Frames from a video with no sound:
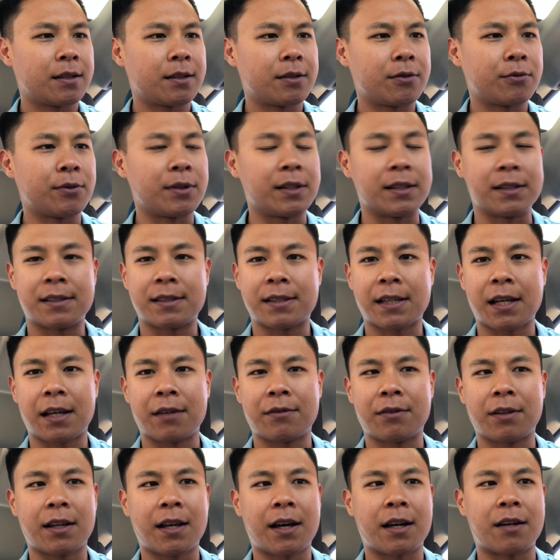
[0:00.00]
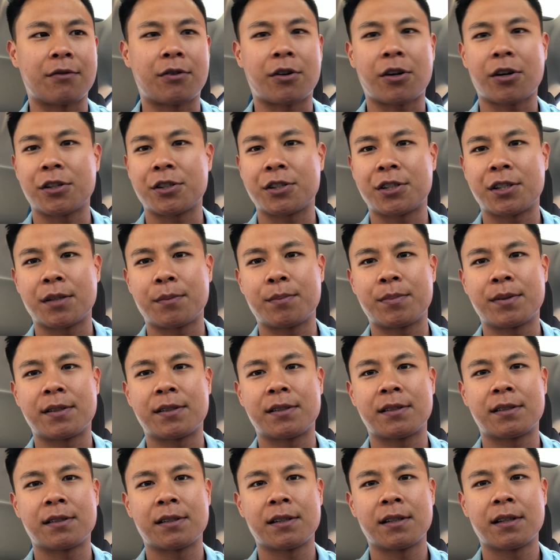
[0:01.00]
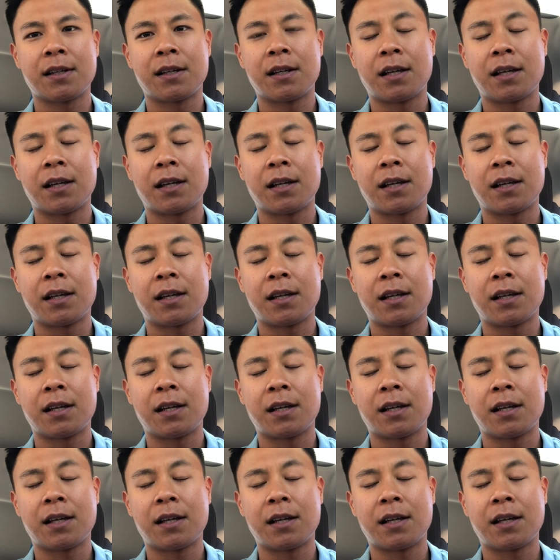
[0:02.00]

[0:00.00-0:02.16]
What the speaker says: really save a lot of hardships